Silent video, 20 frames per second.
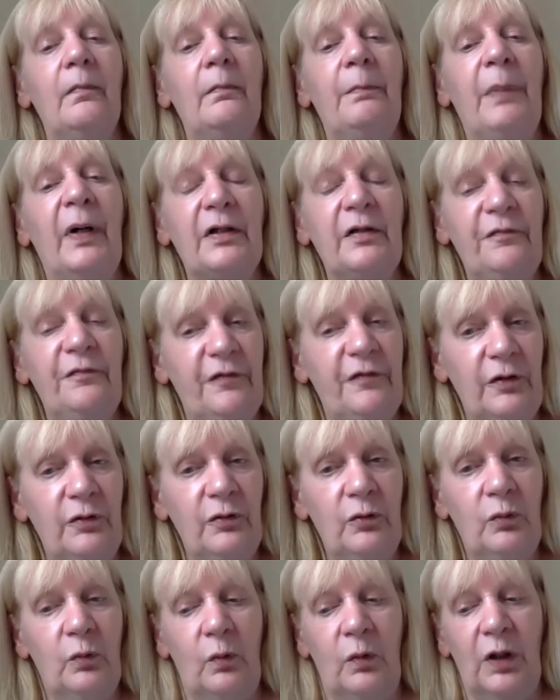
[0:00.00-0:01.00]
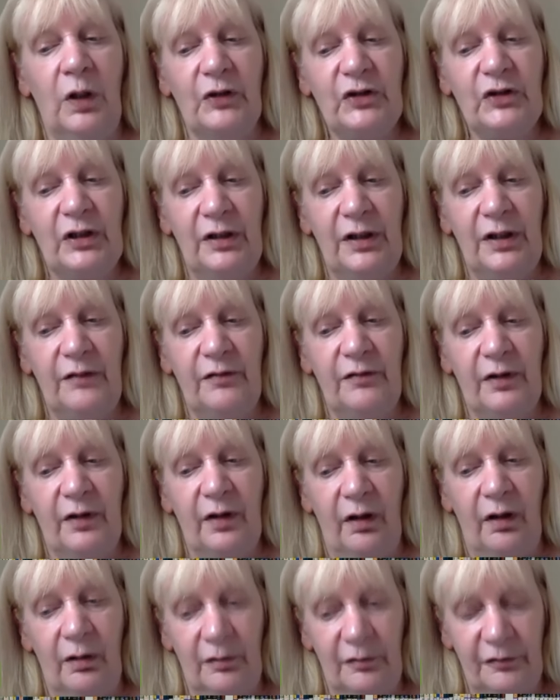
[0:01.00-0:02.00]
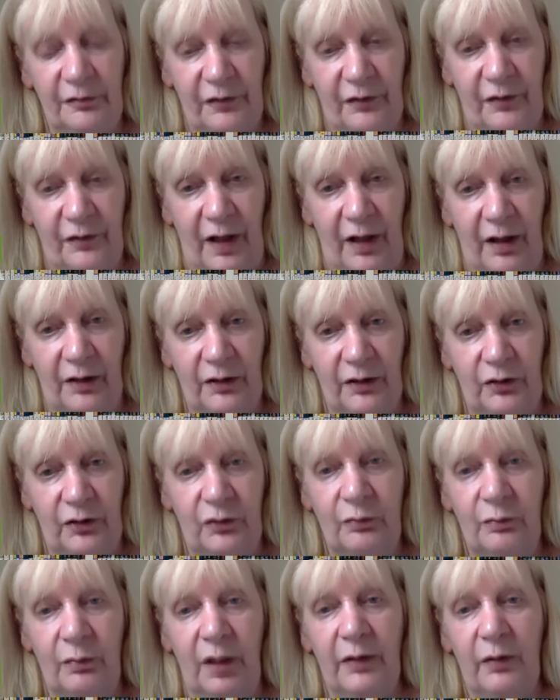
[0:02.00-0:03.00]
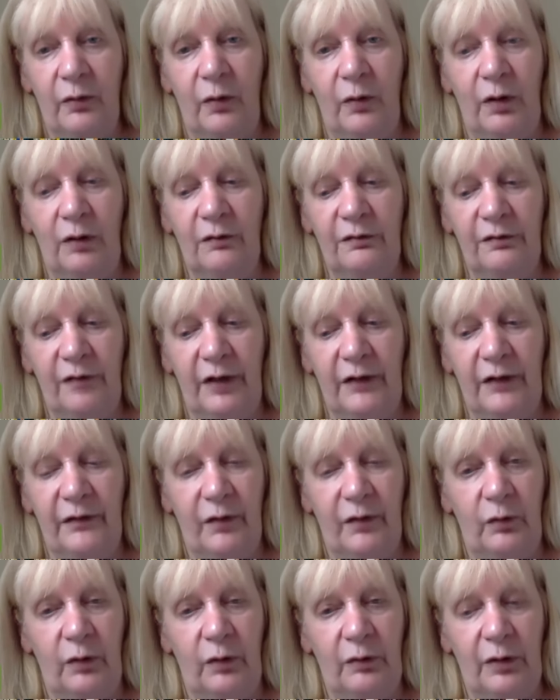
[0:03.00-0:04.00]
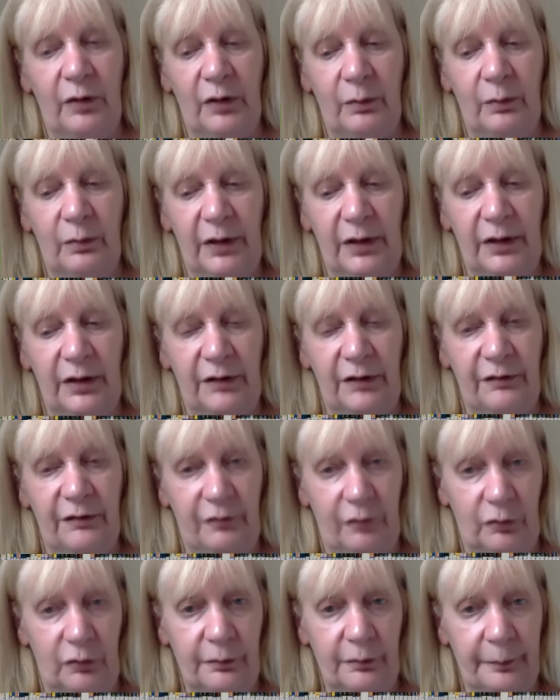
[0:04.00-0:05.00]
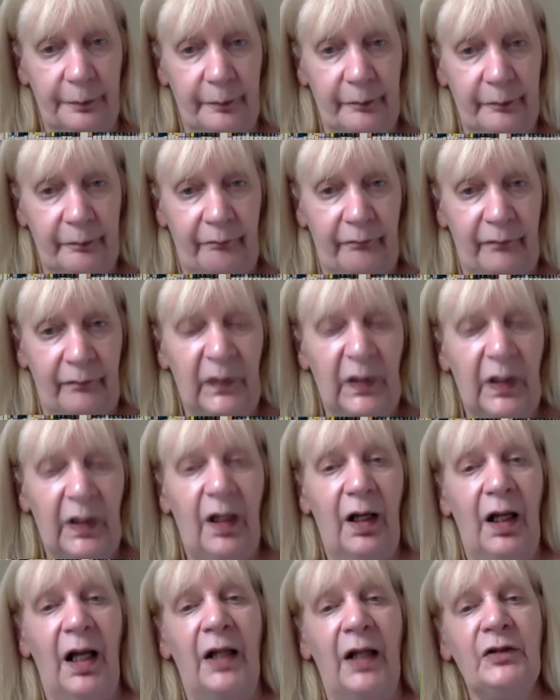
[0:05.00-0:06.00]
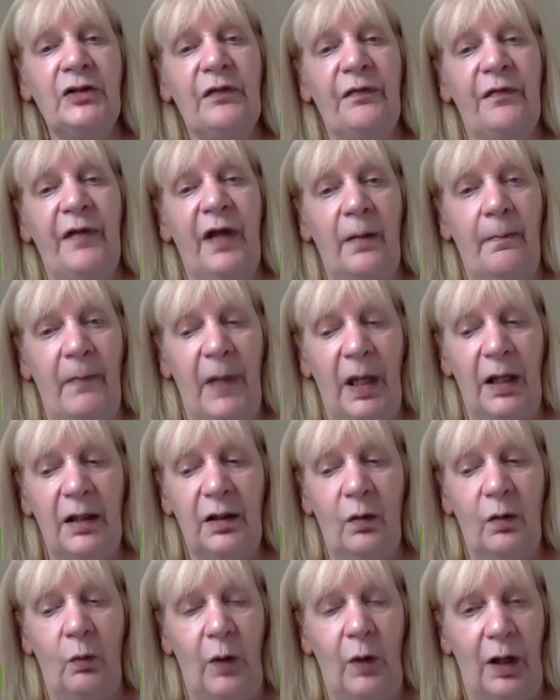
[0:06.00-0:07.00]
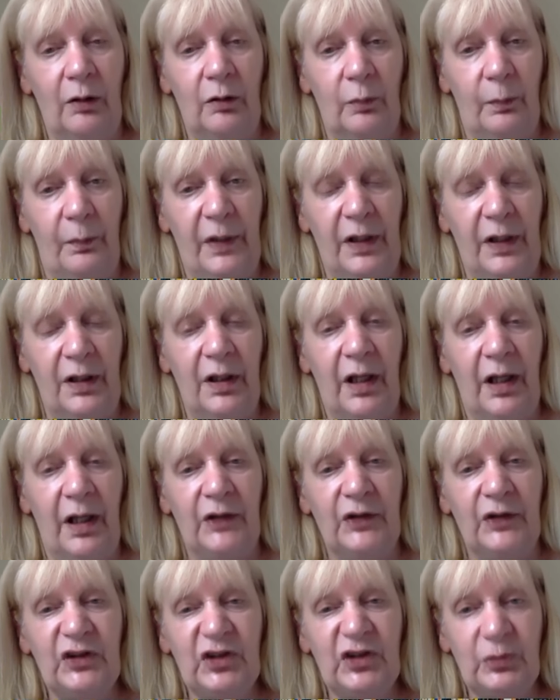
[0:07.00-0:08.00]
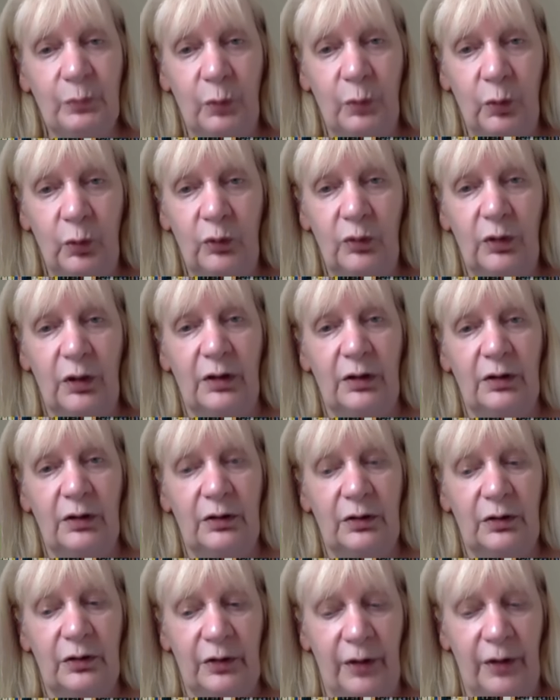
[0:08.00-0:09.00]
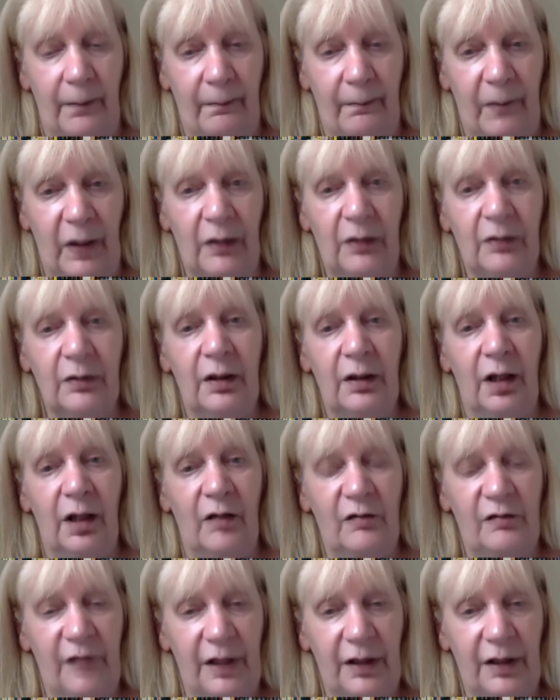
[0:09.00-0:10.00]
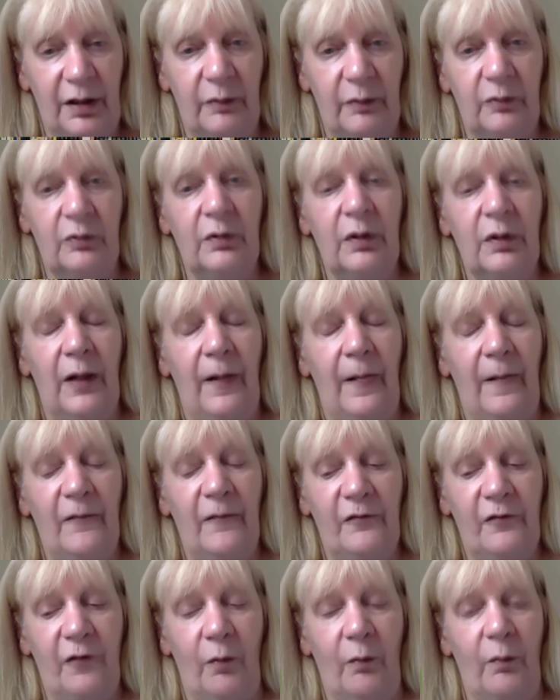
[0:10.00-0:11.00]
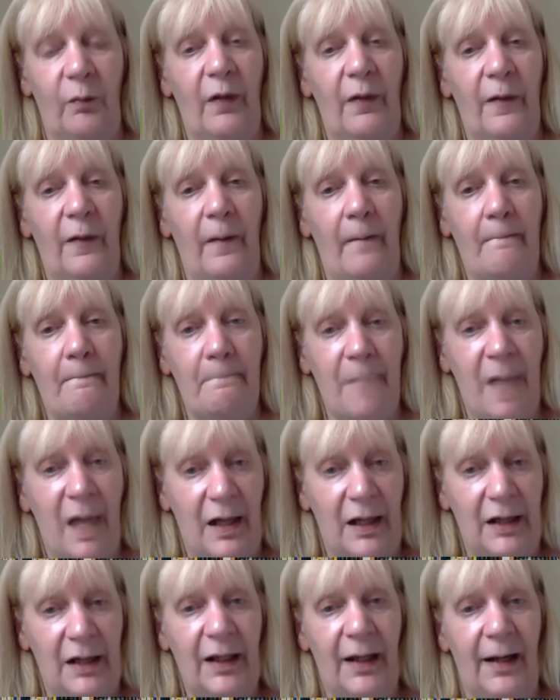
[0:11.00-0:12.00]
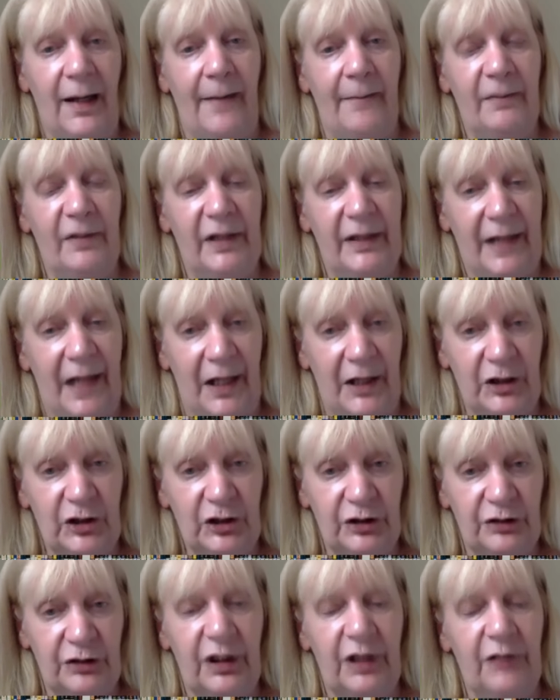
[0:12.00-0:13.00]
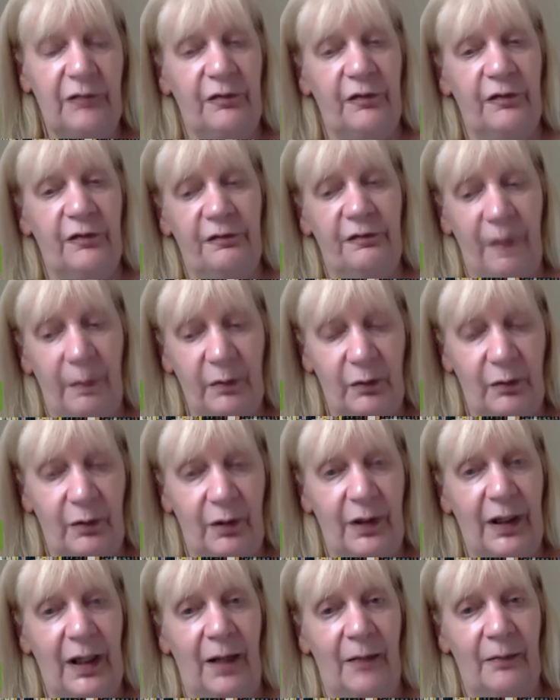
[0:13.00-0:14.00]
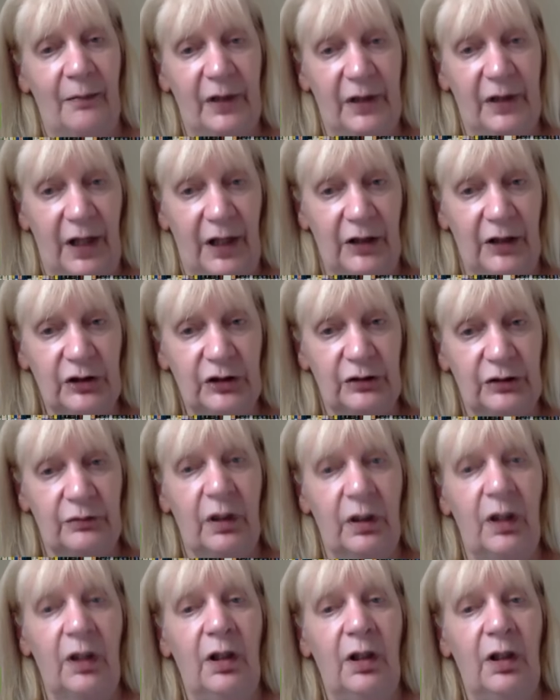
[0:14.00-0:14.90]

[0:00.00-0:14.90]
But if you were to leave it after that, you might well find that we were completely full. And there may well be a smaller number available from the May application if the February application